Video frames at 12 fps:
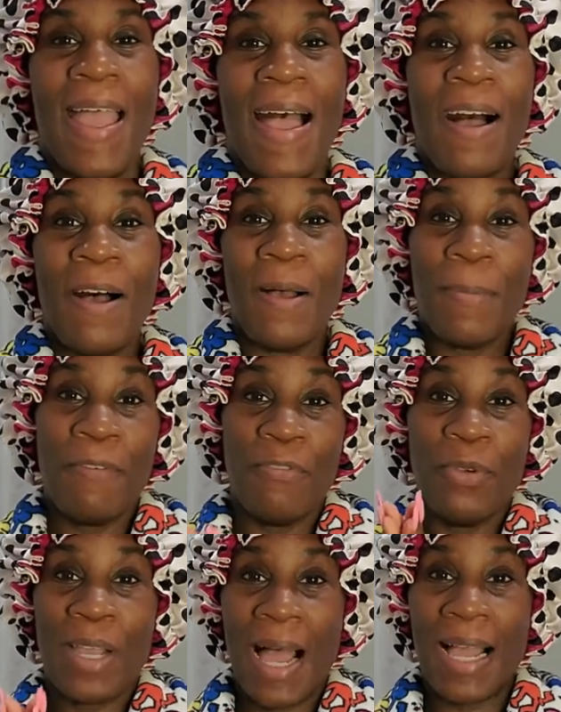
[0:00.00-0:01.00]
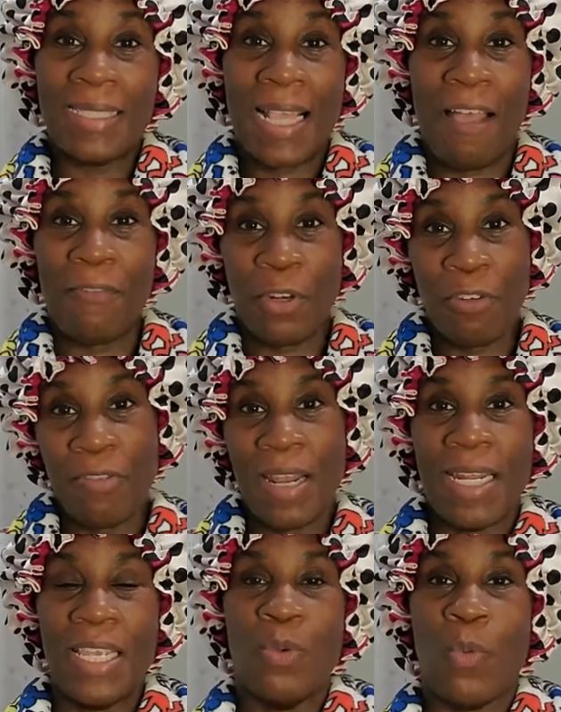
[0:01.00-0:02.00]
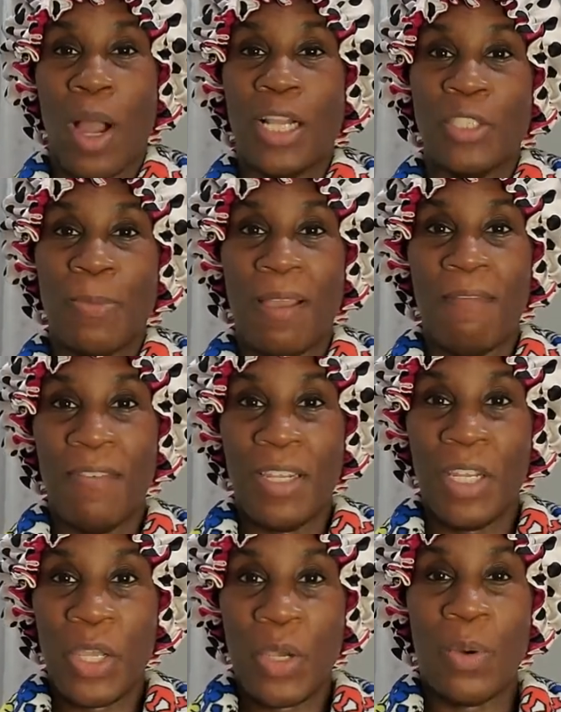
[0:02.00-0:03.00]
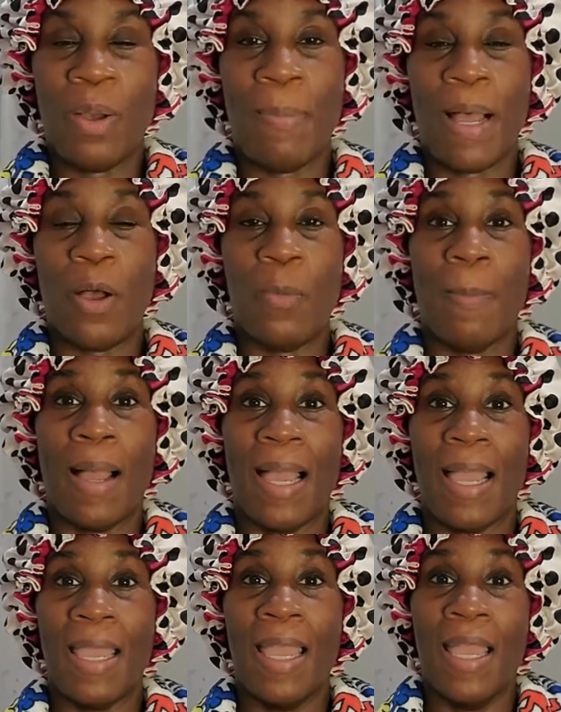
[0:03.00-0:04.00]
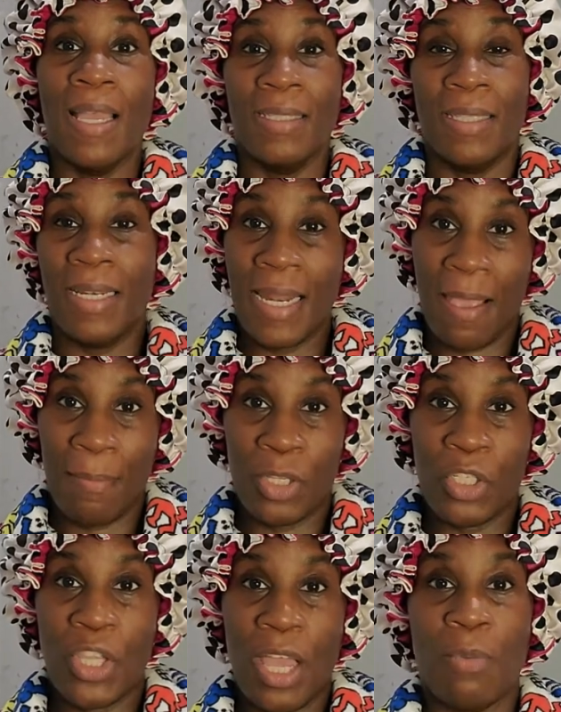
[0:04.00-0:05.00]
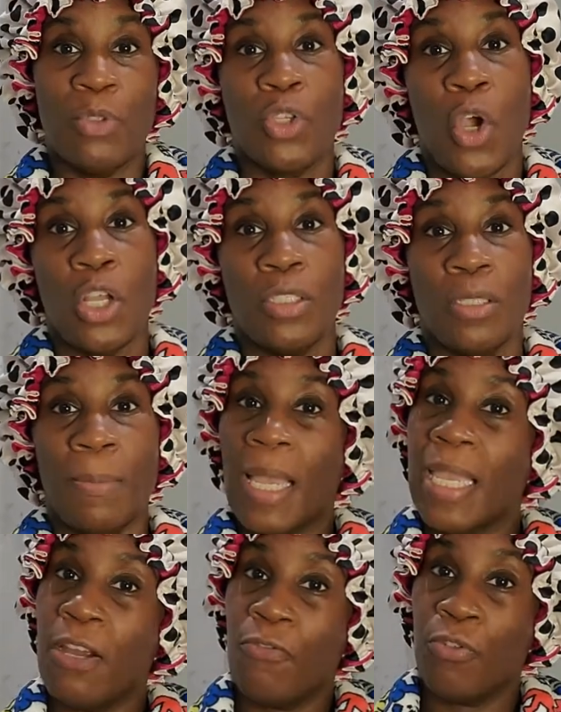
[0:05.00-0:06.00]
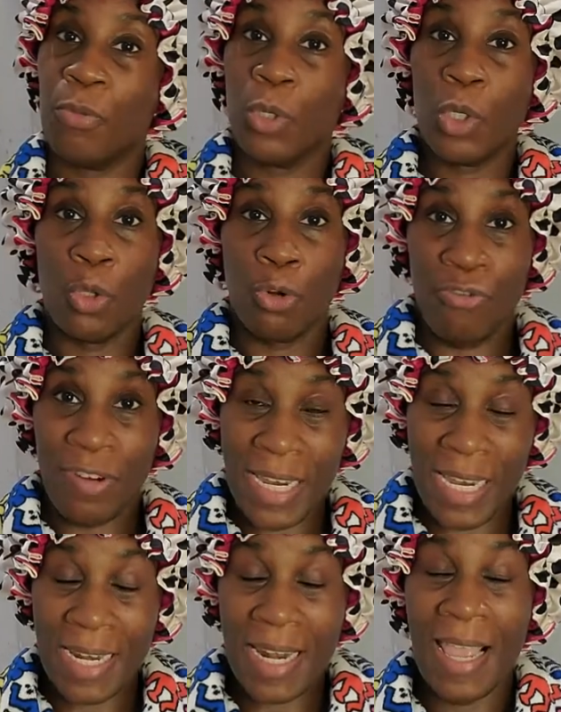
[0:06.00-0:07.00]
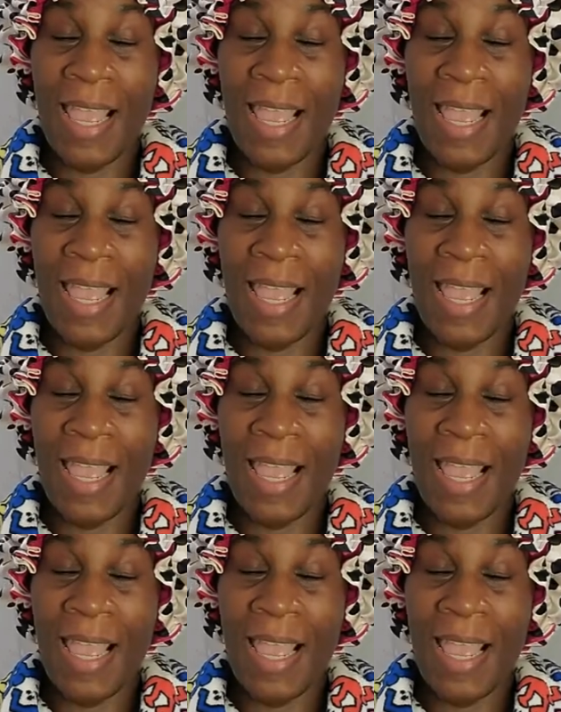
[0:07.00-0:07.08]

Um, if you guys haven't already, watch my video about my the damage that was caused to my hair from chlorine.